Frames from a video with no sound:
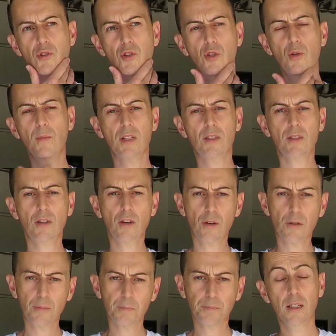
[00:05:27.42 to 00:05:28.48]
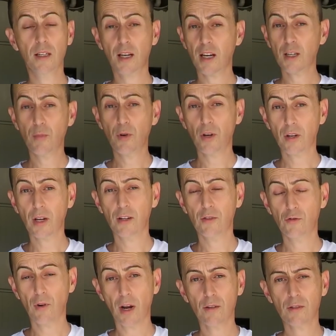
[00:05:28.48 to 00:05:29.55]
2 months ago, and it kind of broke our
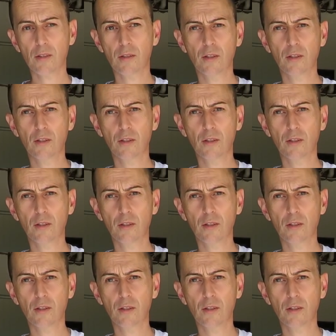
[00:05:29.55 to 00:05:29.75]
drought,